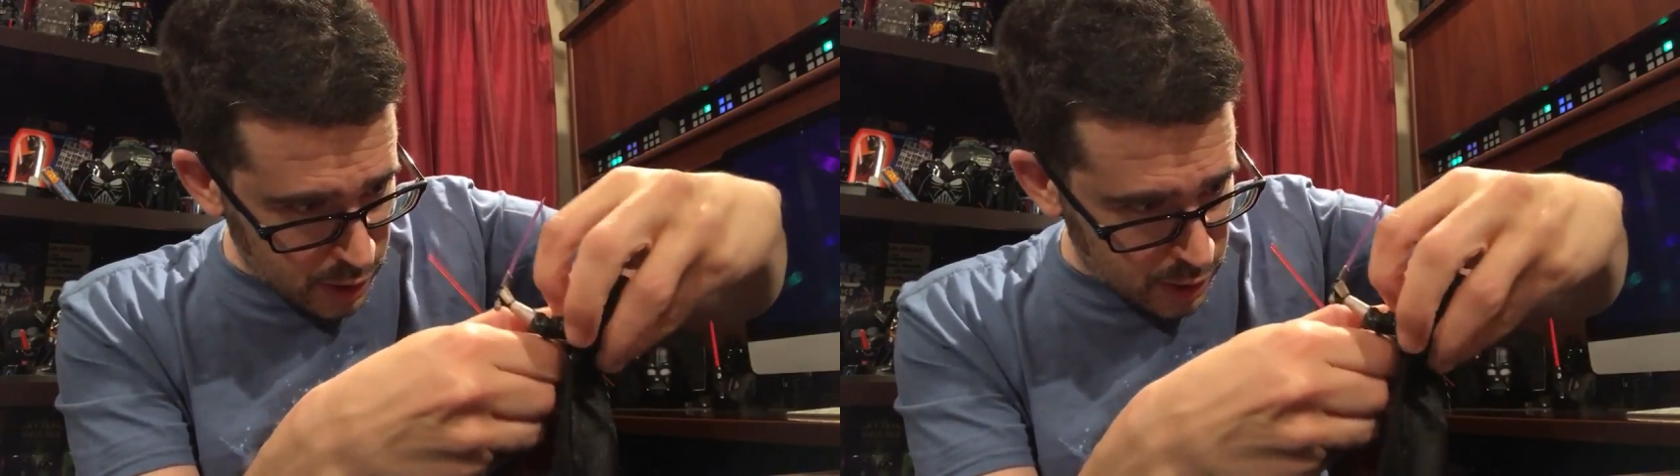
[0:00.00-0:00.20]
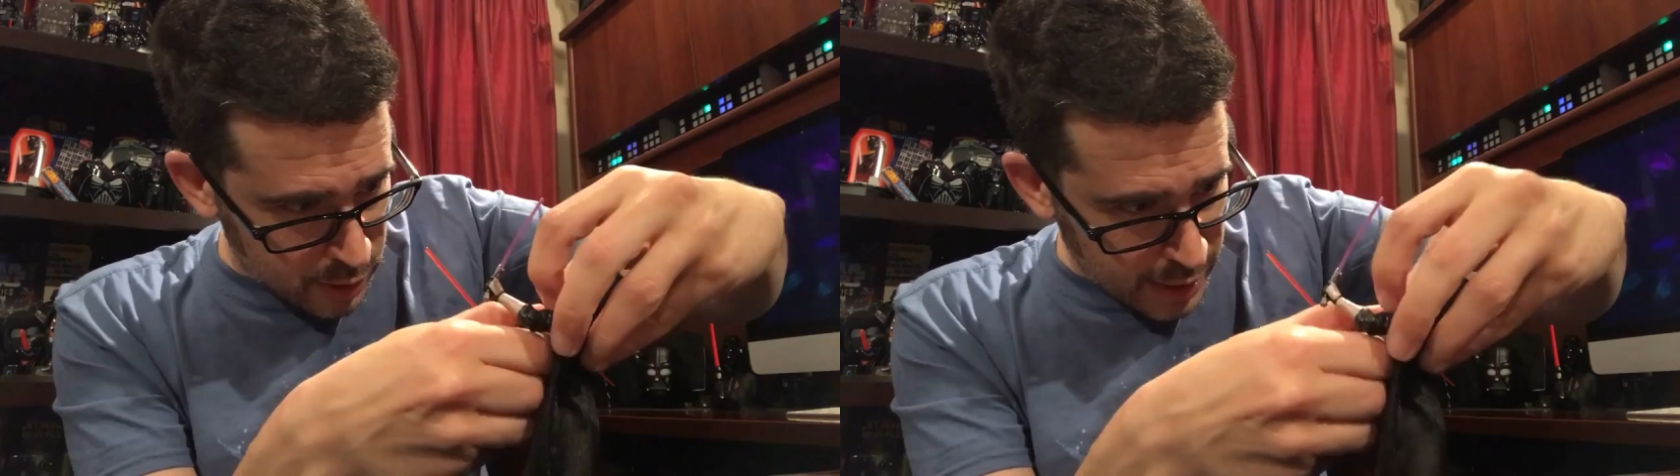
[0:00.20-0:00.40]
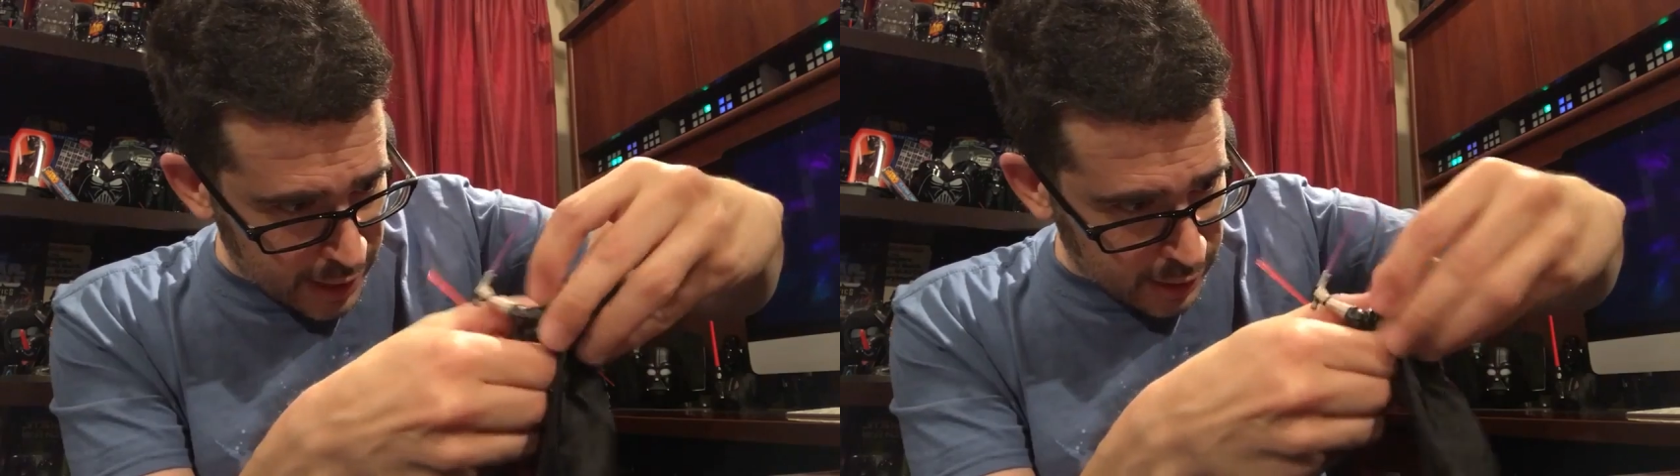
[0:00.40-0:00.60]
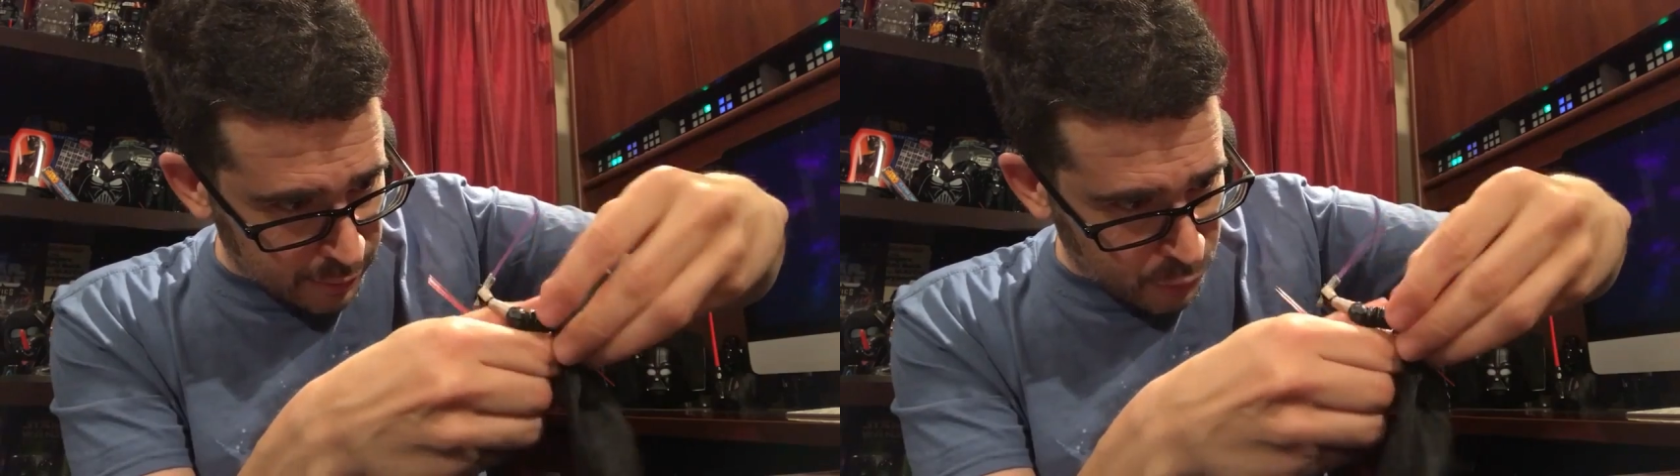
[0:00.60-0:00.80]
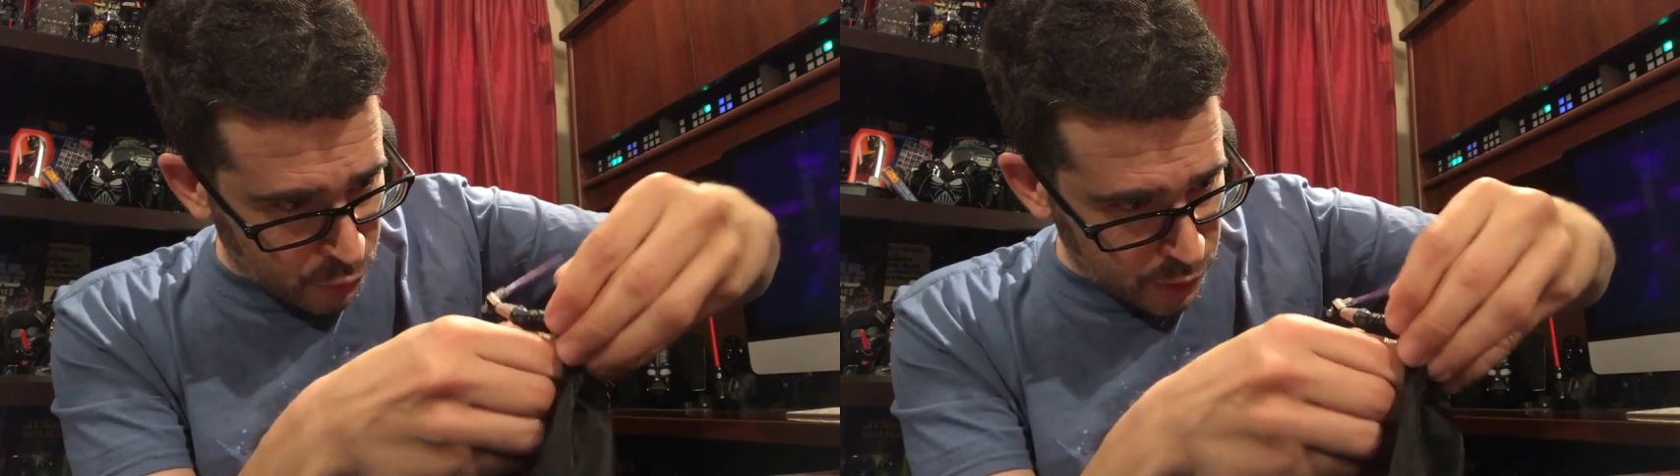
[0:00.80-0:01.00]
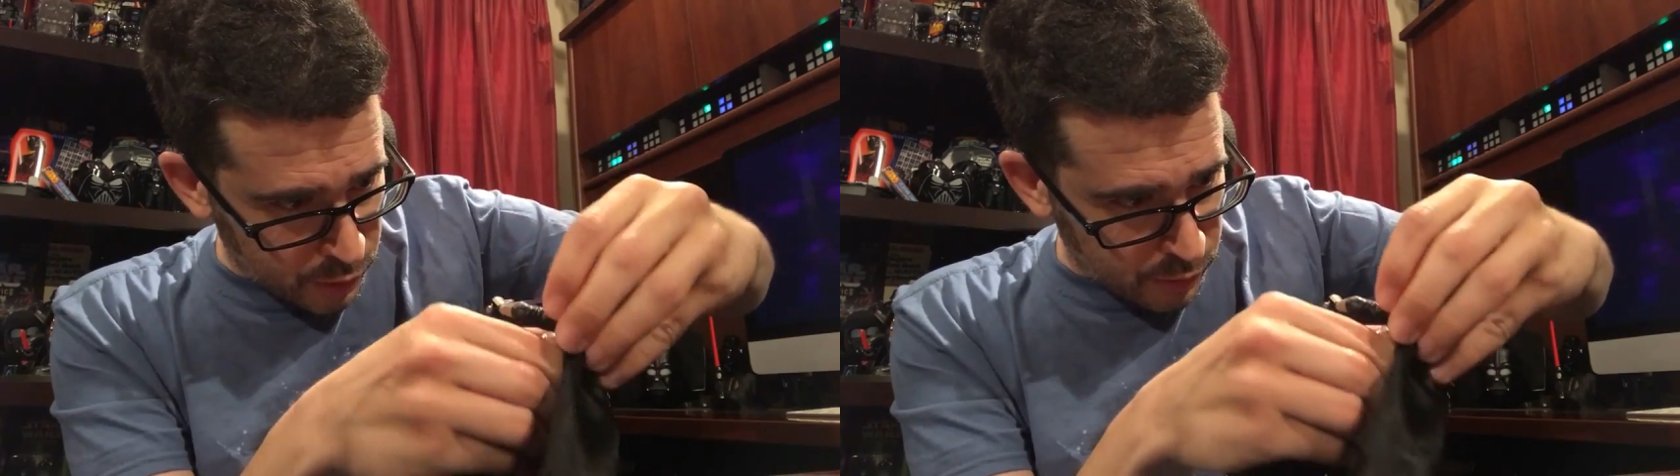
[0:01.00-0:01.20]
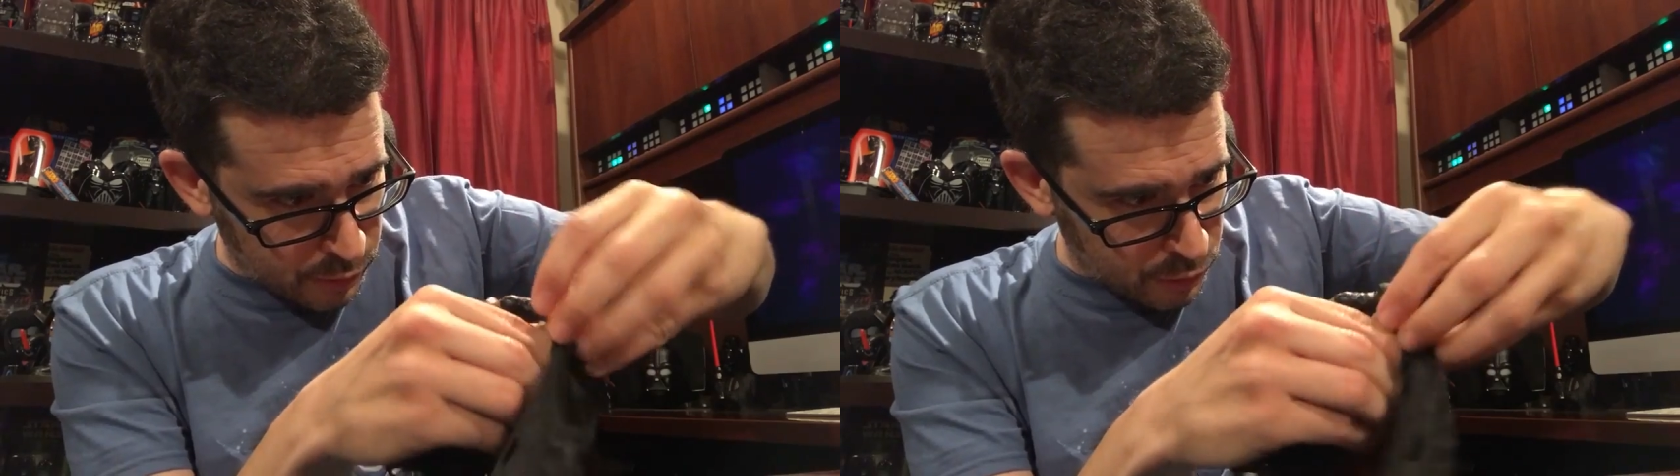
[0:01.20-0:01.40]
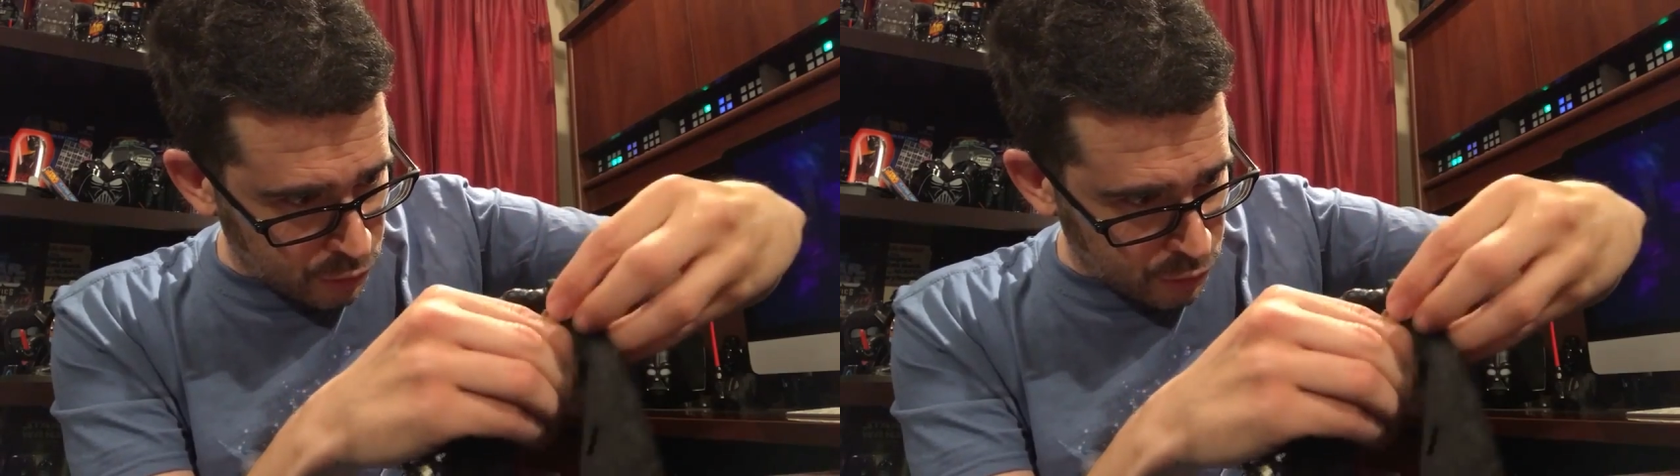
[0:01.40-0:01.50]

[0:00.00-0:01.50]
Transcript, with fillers: is that I'm going to